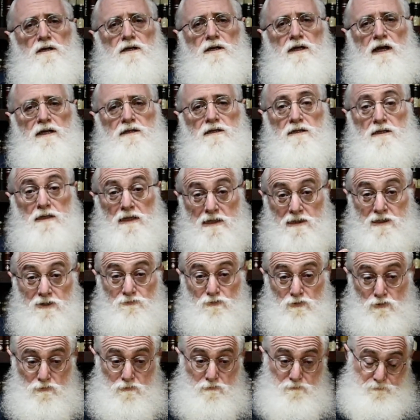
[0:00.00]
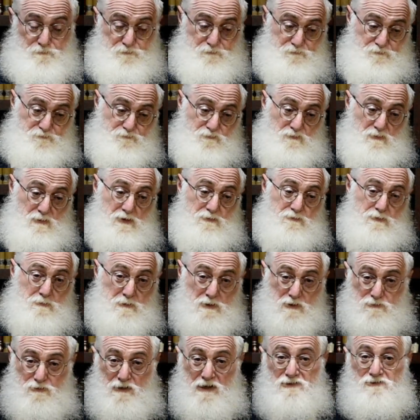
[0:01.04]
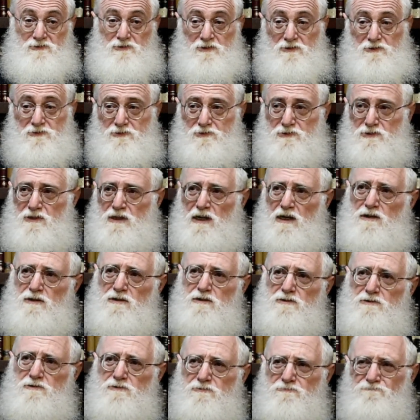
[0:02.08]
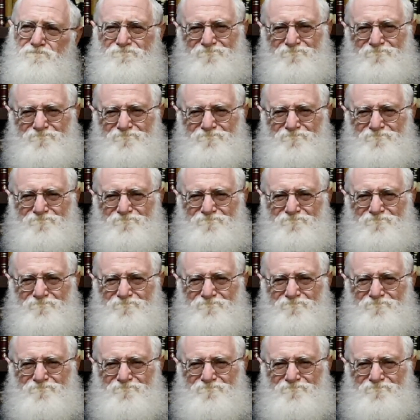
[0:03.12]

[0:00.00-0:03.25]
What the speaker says: and in the interview, from the questions, they